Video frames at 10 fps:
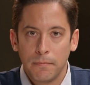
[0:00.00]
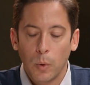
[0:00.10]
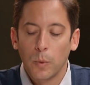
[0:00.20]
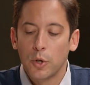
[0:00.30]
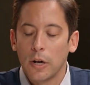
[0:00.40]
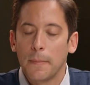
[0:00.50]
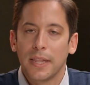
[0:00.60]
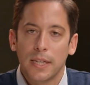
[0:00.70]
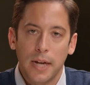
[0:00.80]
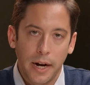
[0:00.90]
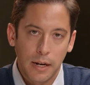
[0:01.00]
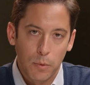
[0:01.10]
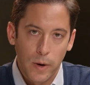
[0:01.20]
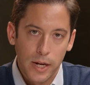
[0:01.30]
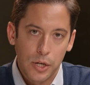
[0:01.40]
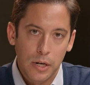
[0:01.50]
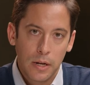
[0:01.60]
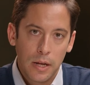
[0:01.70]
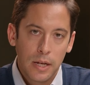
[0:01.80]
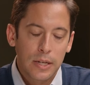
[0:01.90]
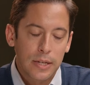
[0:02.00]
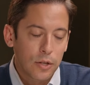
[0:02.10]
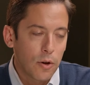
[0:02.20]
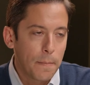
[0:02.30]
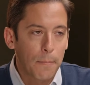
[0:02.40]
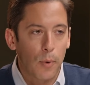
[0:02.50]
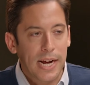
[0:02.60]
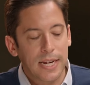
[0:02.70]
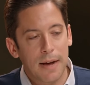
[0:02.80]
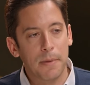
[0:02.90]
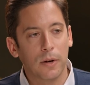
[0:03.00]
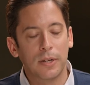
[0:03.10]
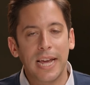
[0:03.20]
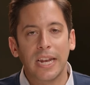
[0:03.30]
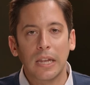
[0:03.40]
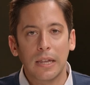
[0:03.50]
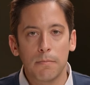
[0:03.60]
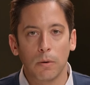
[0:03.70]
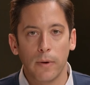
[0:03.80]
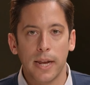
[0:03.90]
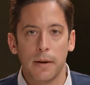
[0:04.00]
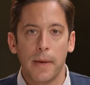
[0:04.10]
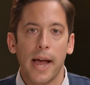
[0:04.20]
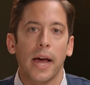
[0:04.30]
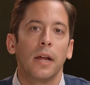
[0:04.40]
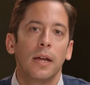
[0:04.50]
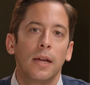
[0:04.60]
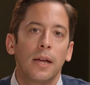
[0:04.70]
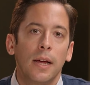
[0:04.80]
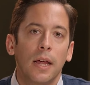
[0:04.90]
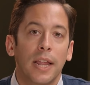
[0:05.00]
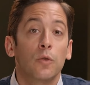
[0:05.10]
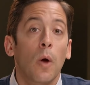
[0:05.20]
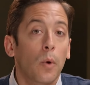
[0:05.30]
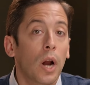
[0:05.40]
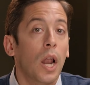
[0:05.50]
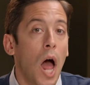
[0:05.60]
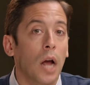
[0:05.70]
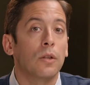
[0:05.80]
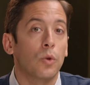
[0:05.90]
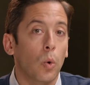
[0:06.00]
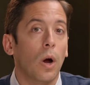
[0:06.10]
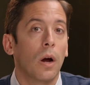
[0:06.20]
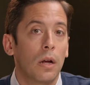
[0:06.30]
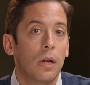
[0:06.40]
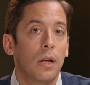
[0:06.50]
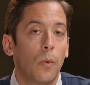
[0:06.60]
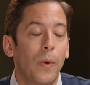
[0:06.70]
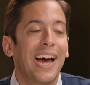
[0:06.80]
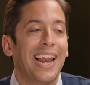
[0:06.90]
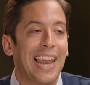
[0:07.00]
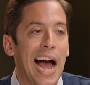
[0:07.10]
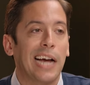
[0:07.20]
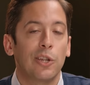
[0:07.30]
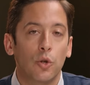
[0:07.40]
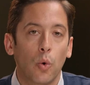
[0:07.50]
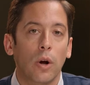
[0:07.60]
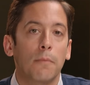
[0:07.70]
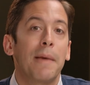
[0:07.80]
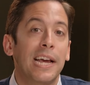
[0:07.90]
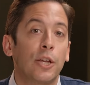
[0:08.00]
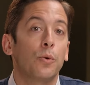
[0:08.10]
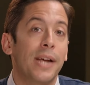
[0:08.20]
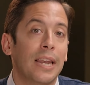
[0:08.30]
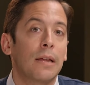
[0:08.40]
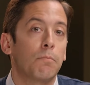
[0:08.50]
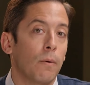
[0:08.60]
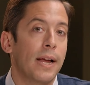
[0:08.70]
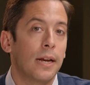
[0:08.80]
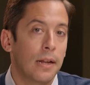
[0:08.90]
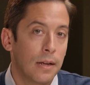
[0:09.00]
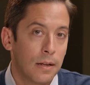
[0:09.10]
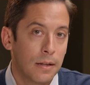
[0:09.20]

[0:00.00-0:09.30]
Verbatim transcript: When we're talking about this kind of liberation, it's all about breaking down barriers, getting liberated, man. That's why we're going to lock the door. We got to lock the door to make you get liberated.